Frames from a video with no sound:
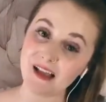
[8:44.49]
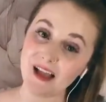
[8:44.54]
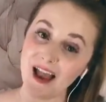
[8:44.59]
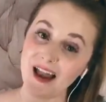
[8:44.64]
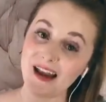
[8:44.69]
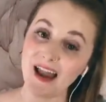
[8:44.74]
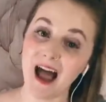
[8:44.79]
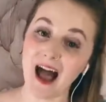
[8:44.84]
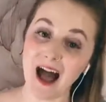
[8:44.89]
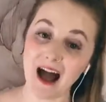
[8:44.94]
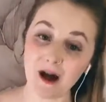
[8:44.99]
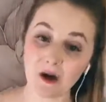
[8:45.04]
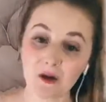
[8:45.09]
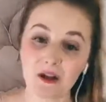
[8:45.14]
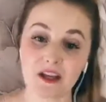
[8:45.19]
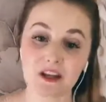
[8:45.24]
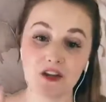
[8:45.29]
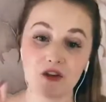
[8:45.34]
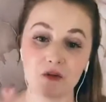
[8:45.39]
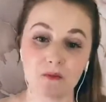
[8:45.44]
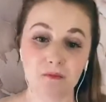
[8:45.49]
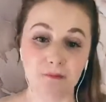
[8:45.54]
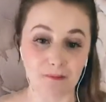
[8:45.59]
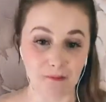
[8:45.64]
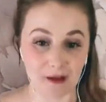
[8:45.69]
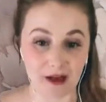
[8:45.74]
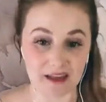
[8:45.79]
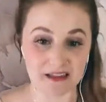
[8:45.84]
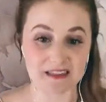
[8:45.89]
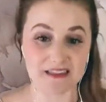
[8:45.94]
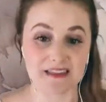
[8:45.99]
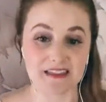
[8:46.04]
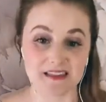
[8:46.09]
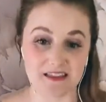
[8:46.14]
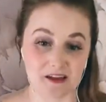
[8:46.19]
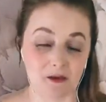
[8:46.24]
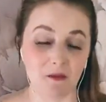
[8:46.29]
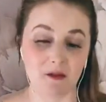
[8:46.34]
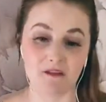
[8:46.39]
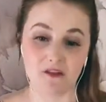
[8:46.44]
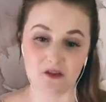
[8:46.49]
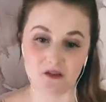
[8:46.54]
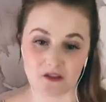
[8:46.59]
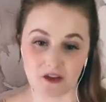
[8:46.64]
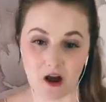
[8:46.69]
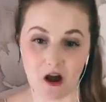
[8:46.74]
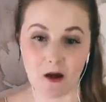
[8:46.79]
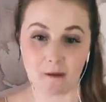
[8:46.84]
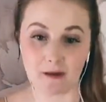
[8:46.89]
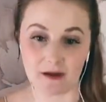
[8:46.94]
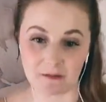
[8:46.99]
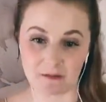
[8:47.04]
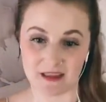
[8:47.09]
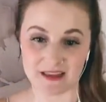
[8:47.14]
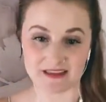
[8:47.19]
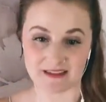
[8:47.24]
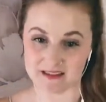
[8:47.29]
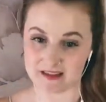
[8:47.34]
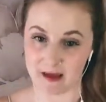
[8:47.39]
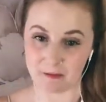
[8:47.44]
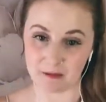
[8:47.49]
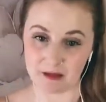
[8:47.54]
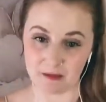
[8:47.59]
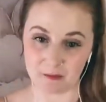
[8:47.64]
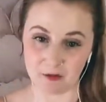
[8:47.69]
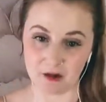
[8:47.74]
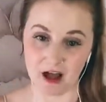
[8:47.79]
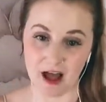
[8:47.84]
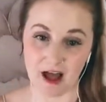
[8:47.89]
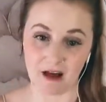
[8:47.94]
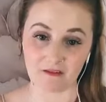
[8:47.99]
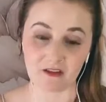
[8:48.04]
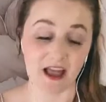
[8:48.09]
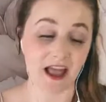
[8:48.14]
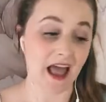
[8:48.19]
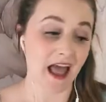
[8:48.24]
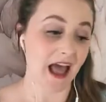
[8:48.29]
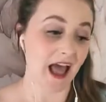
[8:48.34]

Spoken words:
and how can you bust some of those common myths that people have?